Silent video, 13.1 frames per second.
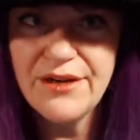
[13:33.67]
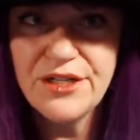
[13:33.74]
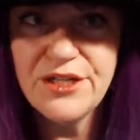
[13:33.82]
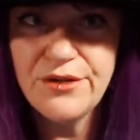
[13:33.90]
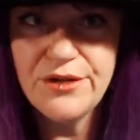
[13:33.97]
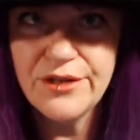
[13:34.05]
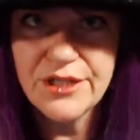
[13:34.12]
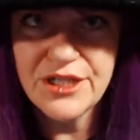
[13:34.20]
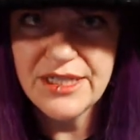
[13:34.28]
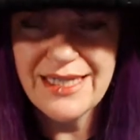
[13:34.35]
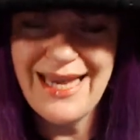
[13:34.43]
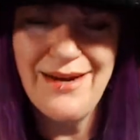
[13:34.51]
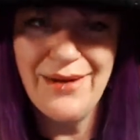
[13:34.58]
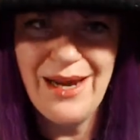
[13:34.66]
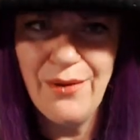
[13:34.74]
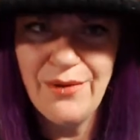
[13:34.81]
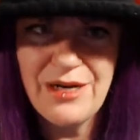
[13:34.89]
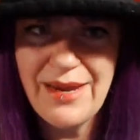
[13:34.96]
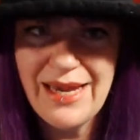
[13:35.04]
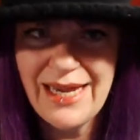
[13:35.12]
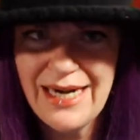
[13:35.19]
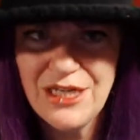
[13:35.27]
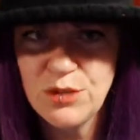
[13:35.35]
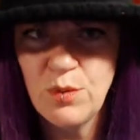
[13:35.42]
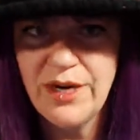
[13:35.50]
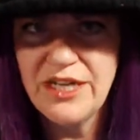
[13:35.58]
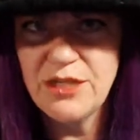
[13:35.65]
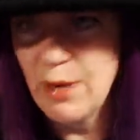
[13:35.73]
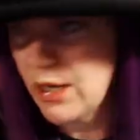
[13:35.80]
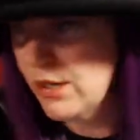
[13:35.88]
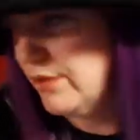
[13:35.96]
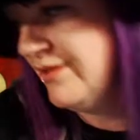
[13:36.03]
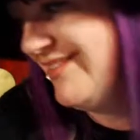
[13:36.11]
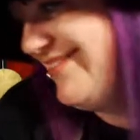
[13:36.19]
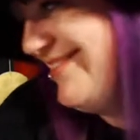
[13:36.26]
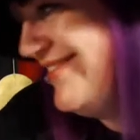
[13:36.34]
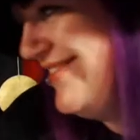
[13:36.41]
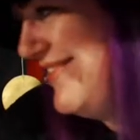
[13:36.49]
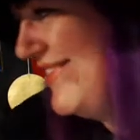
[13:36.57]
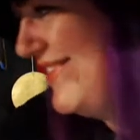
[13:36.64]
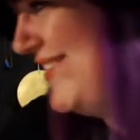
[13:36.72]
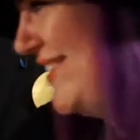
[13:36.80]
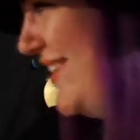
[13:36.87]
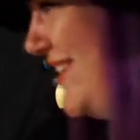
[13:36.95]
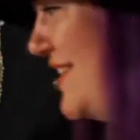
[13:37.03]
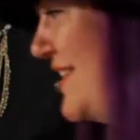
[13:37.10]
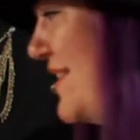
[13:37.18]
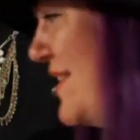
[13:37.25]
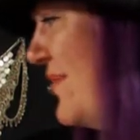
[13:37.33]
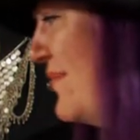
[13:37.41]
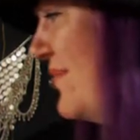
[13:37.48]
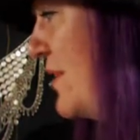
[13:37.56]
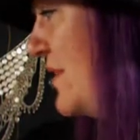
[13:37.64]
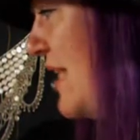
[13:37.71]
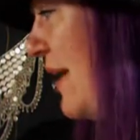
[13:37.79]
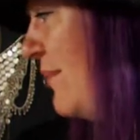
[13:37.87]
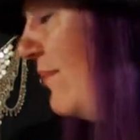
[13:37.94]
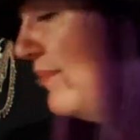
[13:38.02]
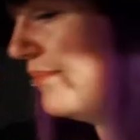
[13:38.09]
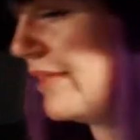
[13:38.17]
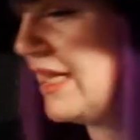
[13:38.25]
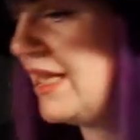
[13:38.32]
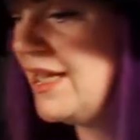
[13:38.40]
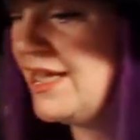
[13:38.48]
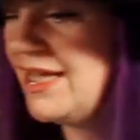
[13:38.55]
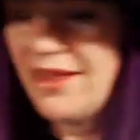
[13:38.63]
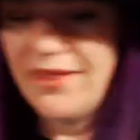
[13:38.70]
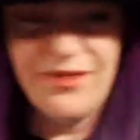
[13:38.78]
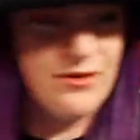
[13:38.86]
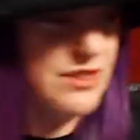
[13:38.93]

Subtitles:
to you, you can just say, I don't care when you make it, I just want it tomorrow. So there's that. There's